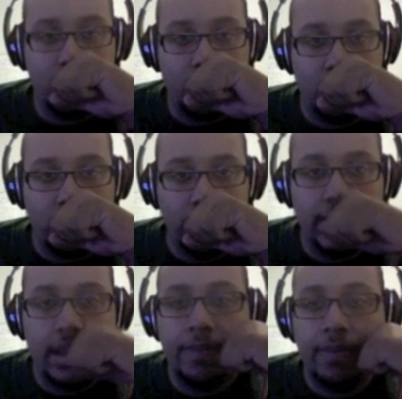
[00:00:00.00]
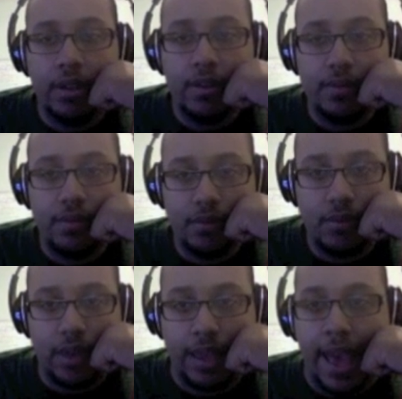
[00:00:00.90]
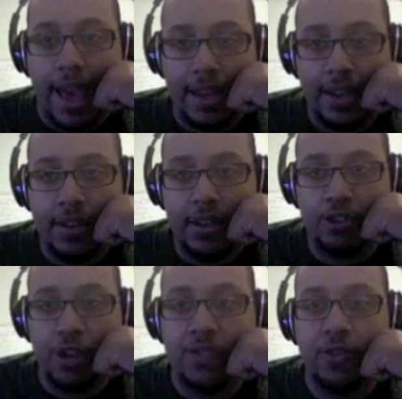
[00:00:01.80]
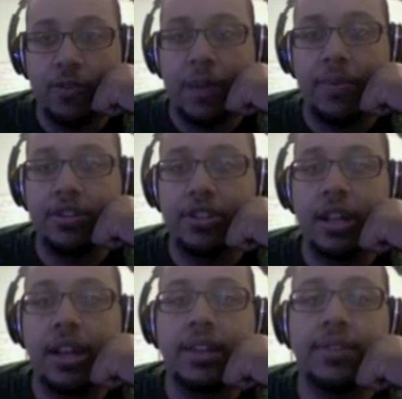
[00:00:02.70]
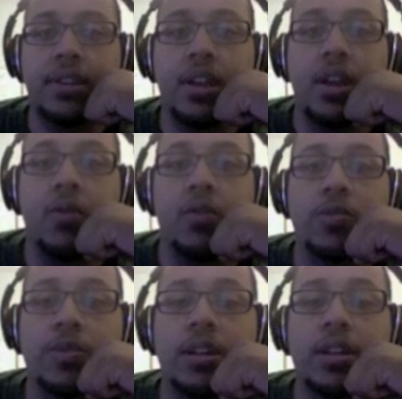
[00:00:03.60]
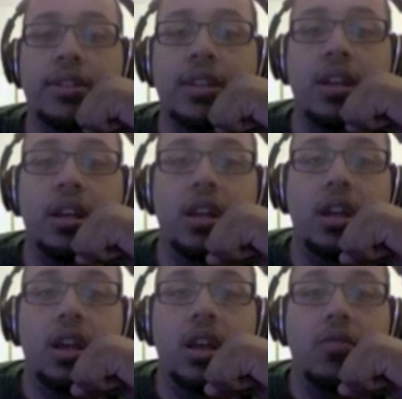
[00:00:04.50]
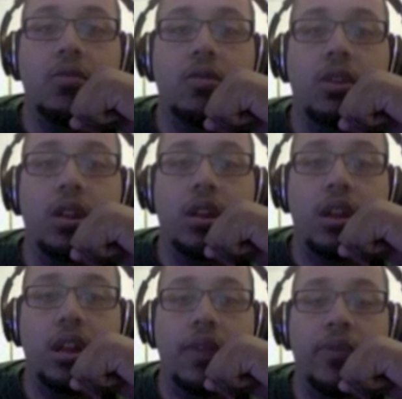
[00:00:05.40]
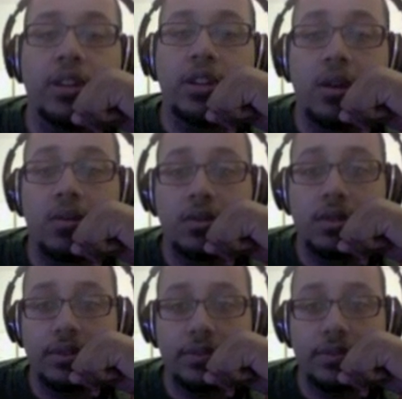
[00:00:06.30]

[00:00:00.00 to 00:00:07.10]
The reason I put, I added a position X was because if we don't,